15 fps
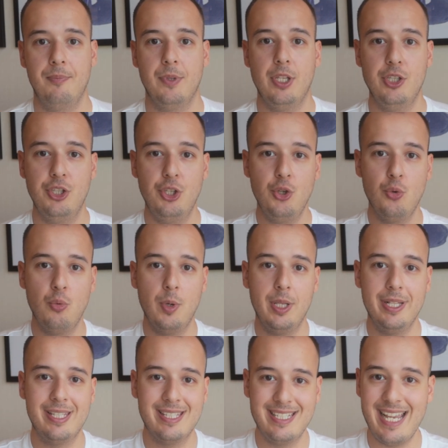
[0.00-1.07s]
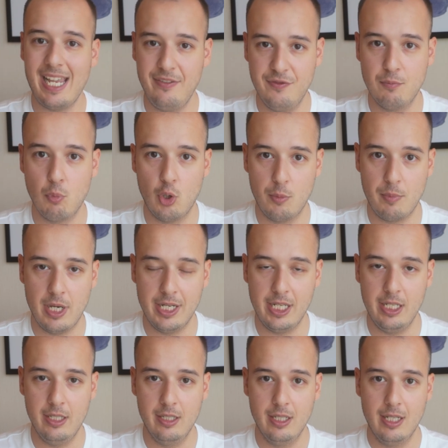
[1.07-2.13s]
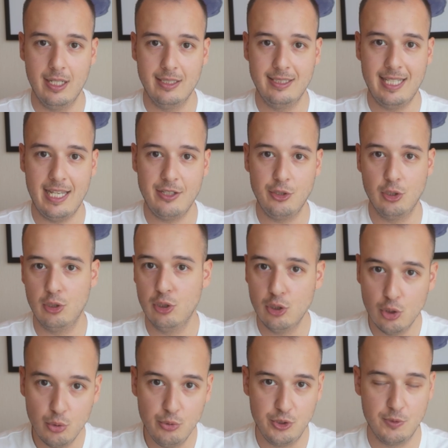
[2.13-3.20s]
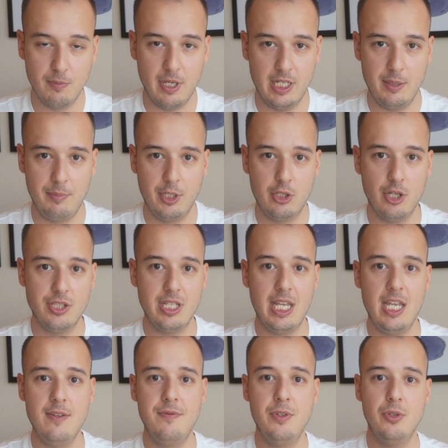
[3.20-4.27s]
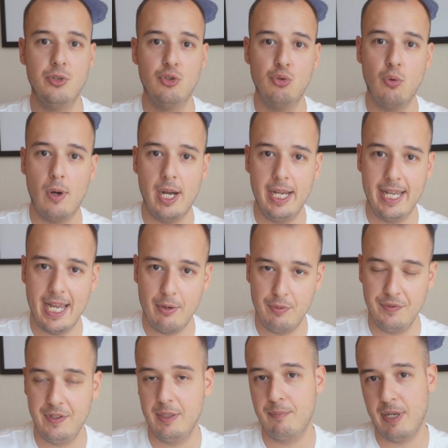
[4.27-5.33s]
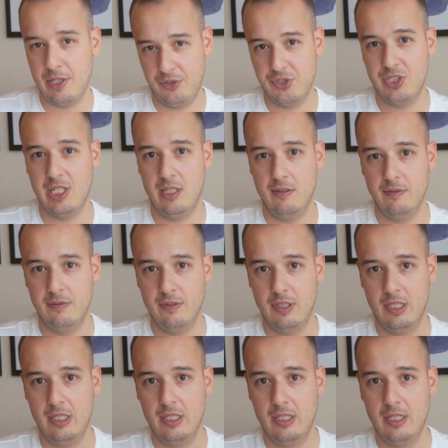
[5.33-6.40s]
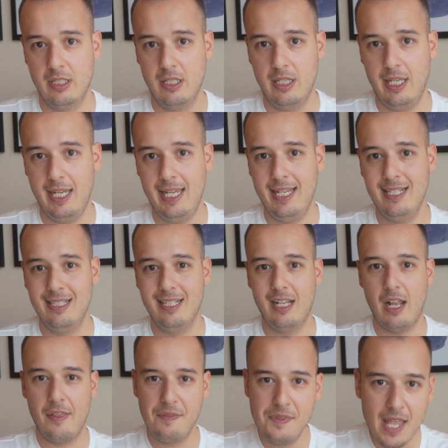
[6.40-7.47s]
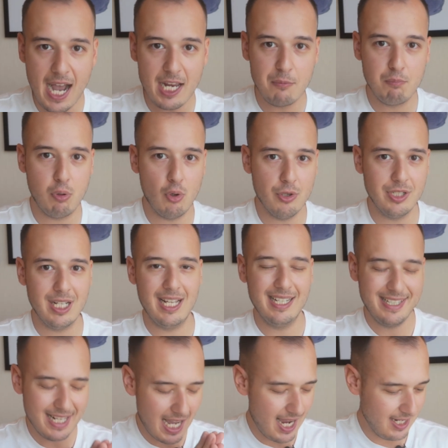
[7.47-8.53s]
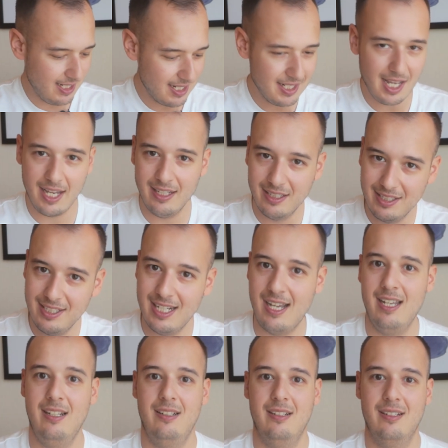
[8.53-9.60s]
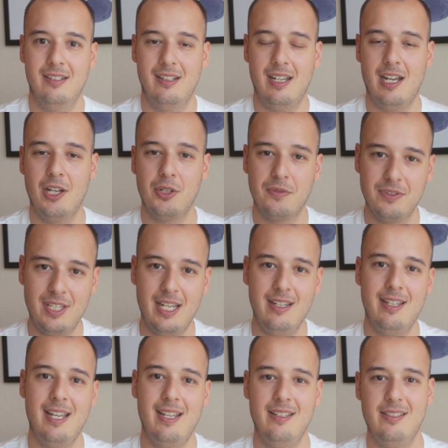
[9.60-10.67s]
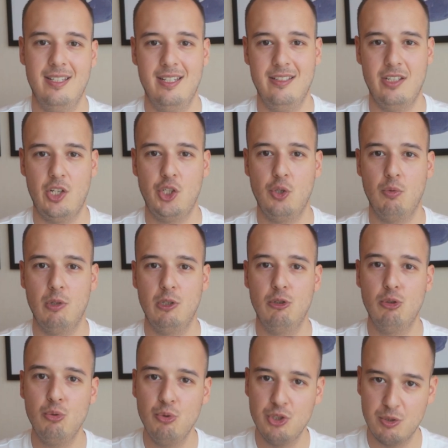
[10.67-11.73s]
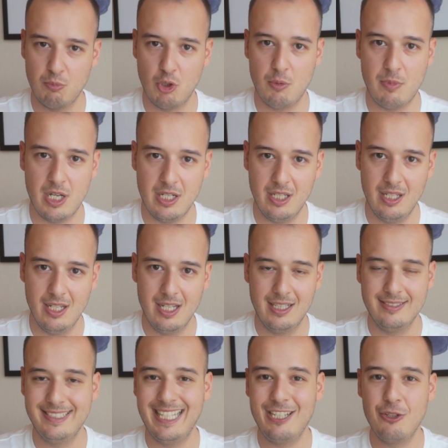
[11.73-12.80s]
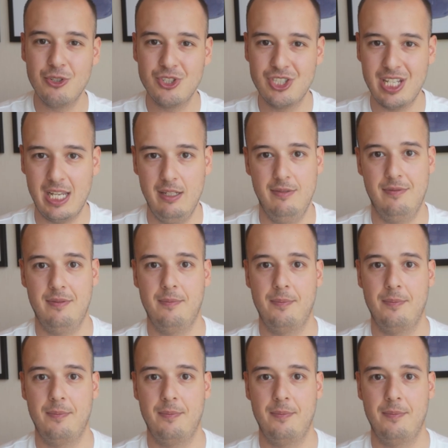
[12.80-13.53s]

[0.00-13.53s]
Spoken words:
you will save more money then you lose money. Because if you try everything by yourself, in 9.999 out of 10 cases, you will lose more money than you save.